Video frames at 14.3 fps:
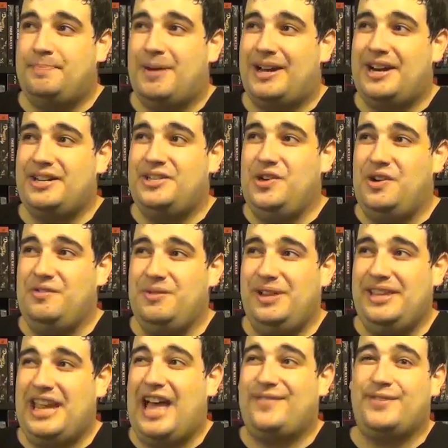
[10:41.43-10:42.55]
but I don't
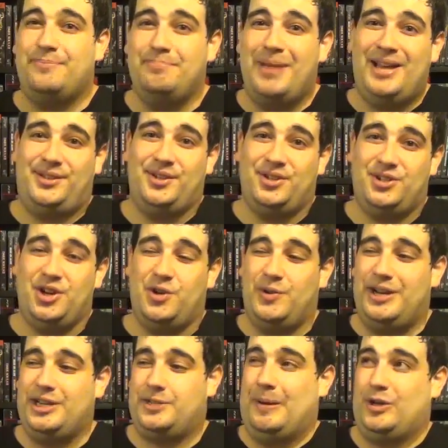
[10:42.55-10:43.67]
really have a master's degree
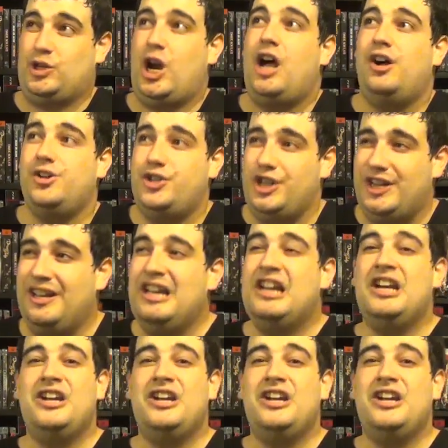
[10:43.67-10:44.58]
in Smashology,